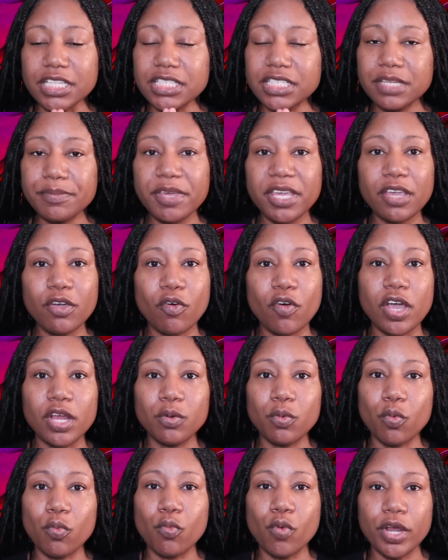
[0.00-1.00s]
to be
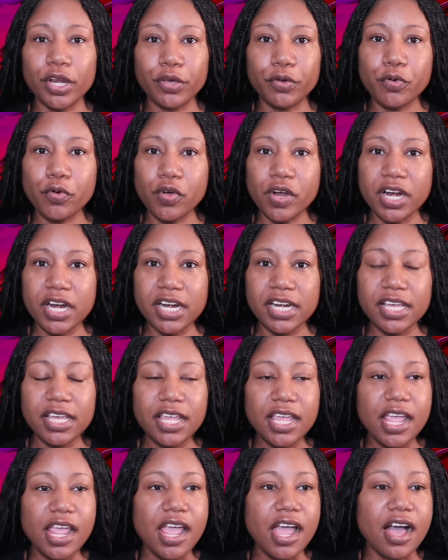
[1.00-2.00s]
on one
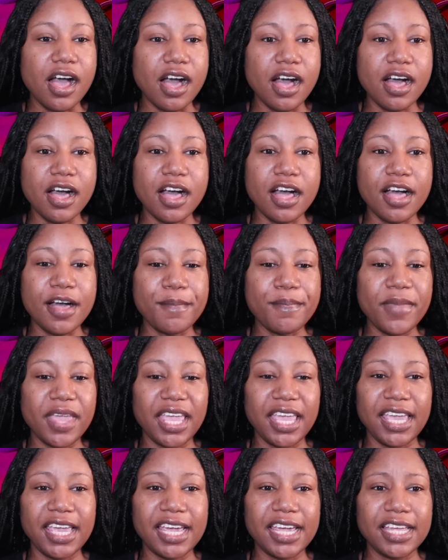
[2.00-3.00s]
accord,
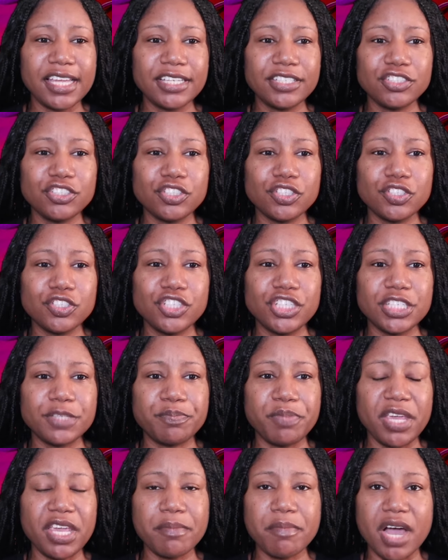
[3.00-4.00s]
and
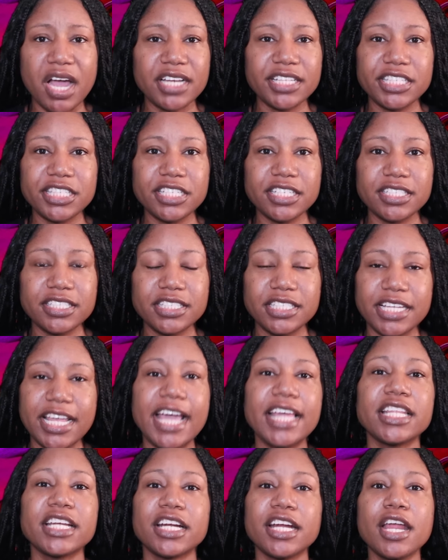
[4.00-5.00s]
just be monsters
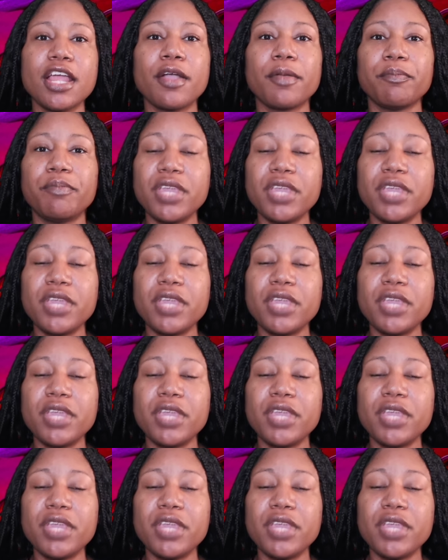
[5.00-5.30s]
together.